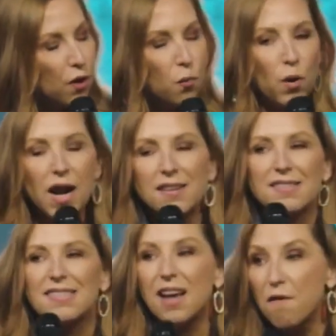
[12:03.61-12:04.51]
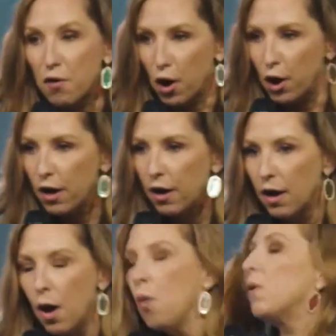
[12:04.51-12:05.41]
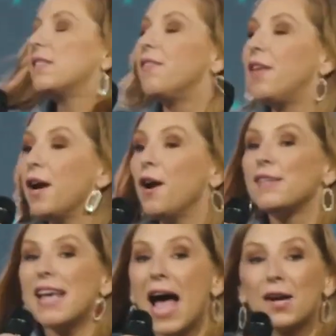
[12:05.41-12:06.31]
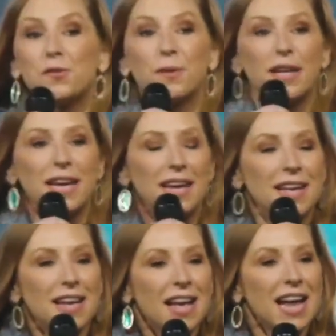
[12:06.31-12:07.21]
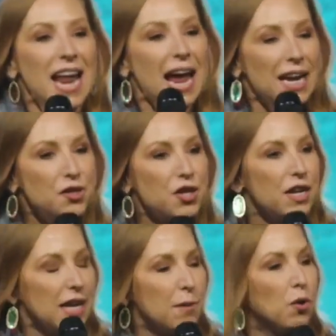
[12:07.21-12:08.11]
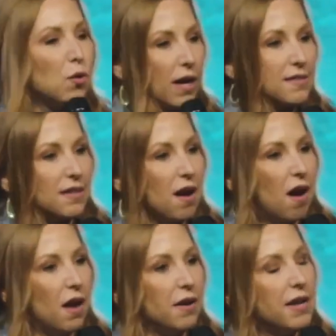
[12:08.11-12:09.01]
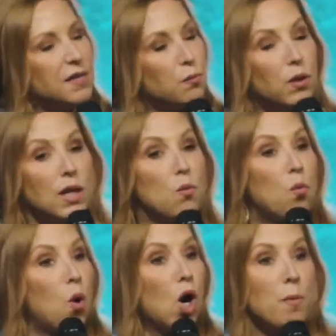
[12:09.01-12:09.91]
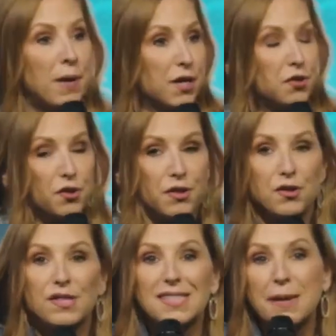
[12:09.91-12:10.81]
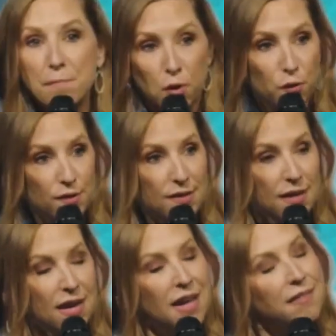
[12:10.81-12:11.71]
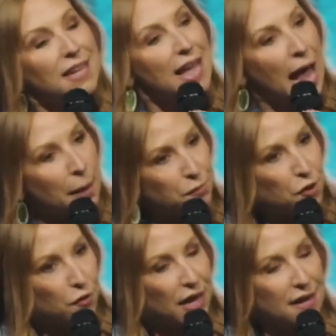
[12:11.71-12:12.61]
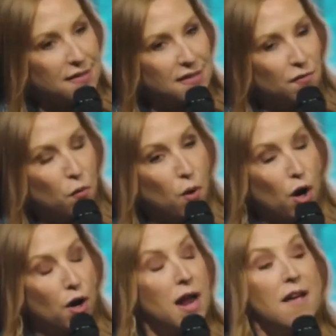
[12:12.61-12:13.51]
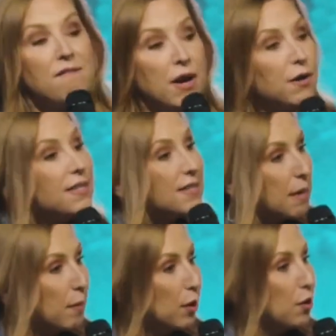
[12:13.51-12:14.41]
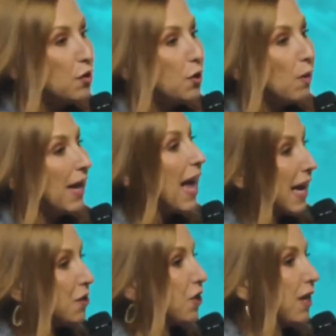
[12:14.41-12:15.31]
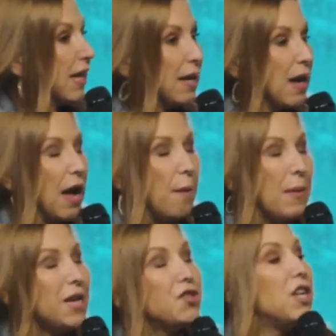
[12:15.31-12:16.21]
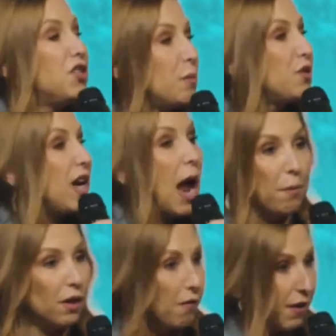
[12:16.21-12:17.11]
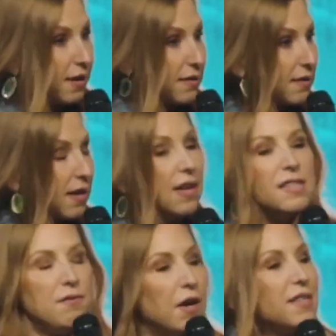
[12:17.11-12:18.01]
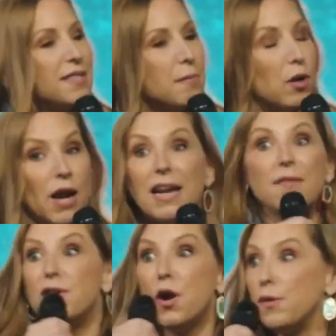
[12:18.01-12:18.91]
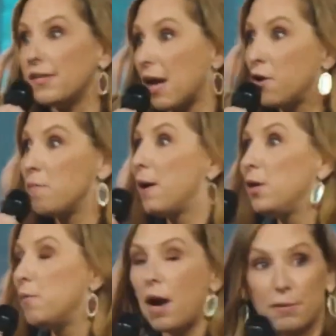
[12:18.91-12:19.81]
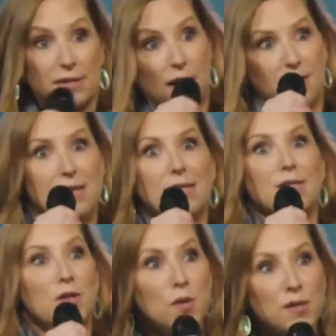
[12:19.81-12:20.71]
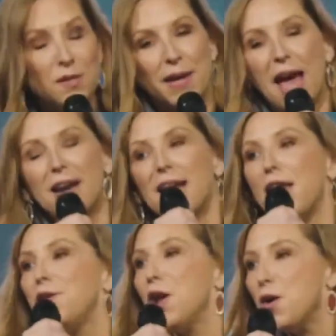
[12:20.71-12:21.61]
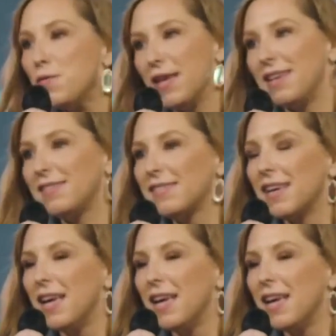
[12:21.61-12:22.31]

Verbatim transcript: And what I discovered was that there is actually an ancient Hebrew lexicon that is really word pictures. They're symbols that capture the essence of a word, very similar to like ancient he, um, ancient Egyptian hieroglyphics. It's very similar. And I didn't even know this. I don't know about you, but I was like, this is news to me. How did I not know this?